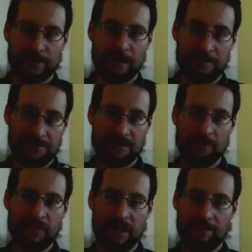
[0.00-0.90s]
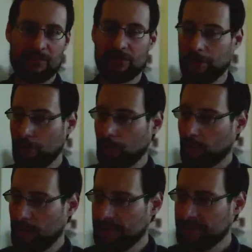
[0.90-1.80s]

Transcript: yeah, sometimes, not always,